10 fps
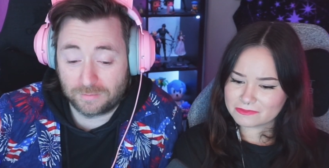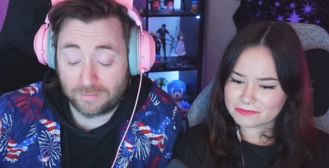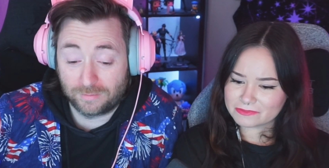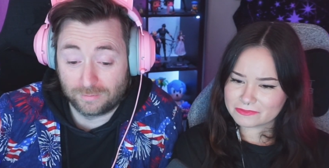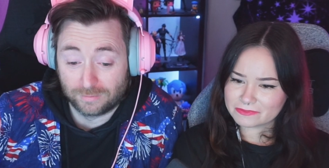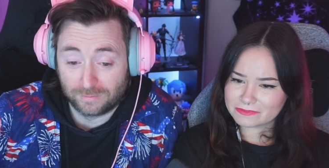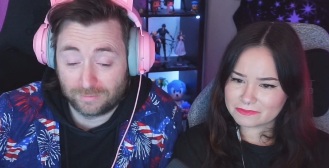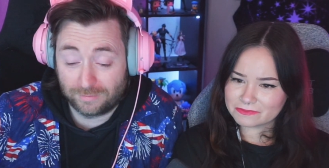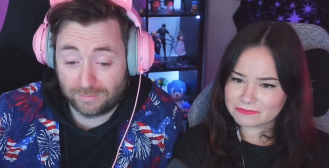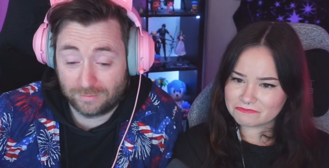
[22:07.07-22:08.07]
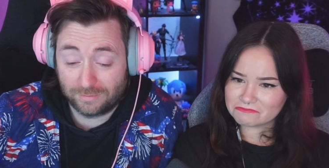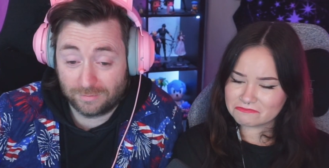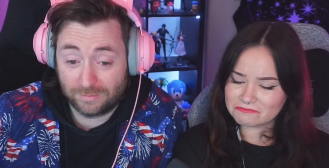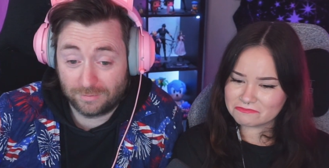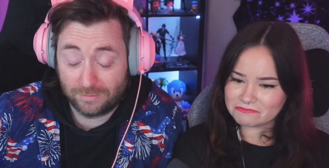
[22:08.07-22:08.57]

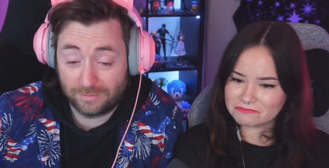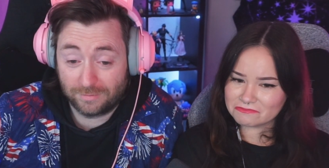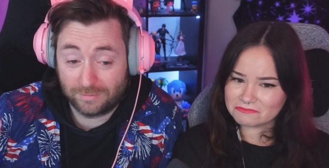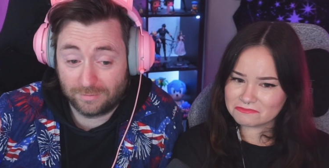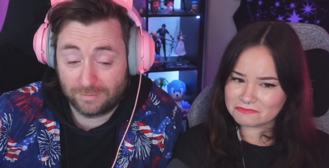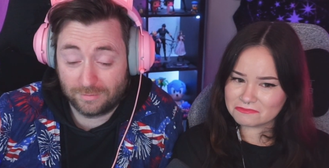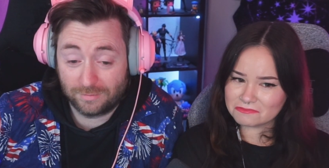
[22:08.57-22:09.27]
Nobody speaks.